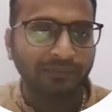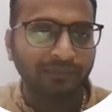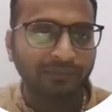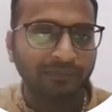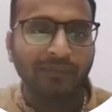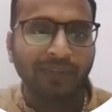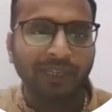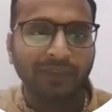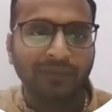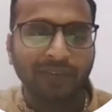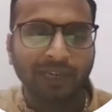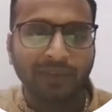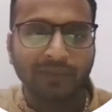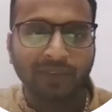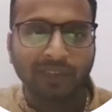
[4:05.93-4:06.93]
have a
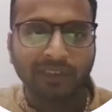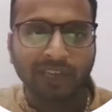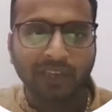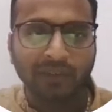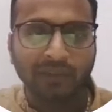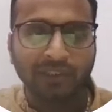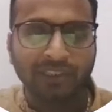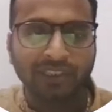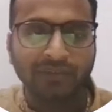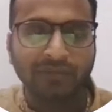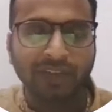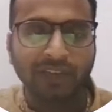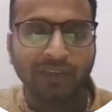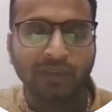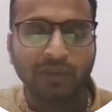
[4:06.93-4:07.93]
different calculation
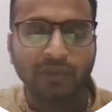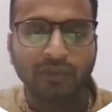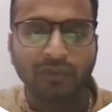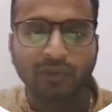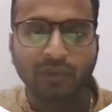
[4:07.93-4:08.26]
values